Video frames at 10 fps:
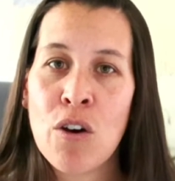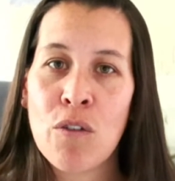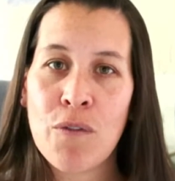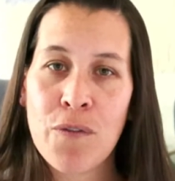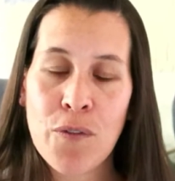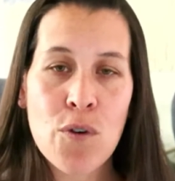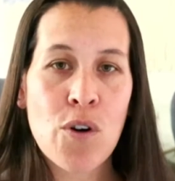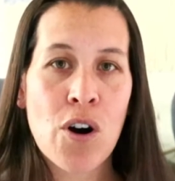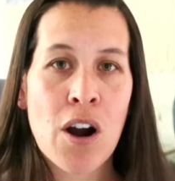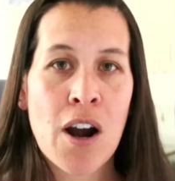
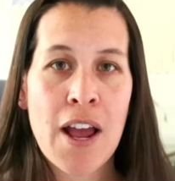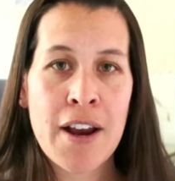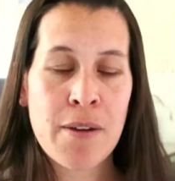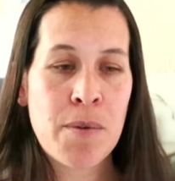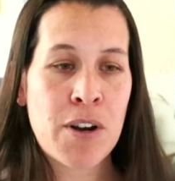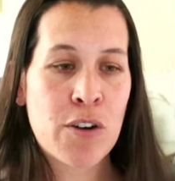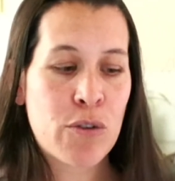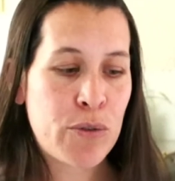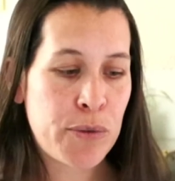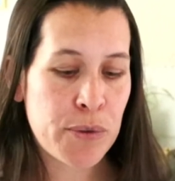for anyone
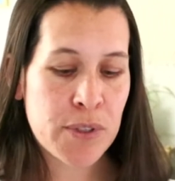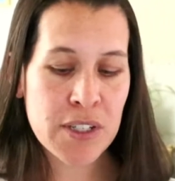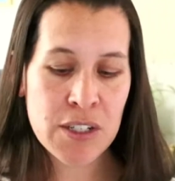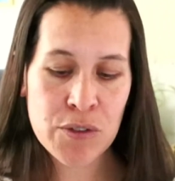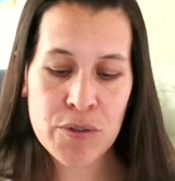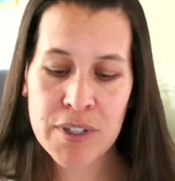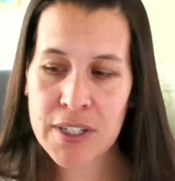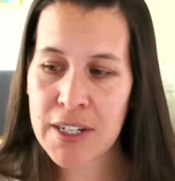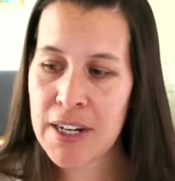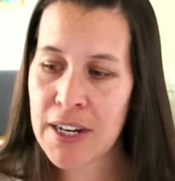who's
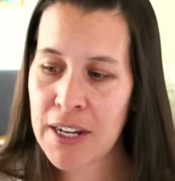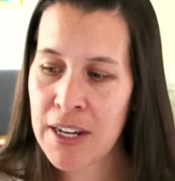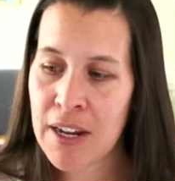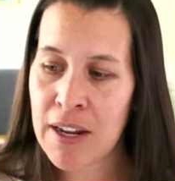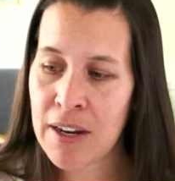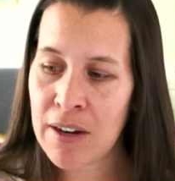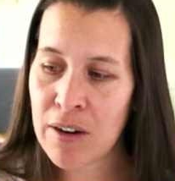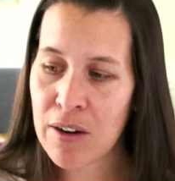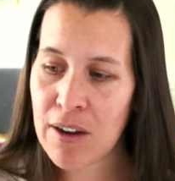interested in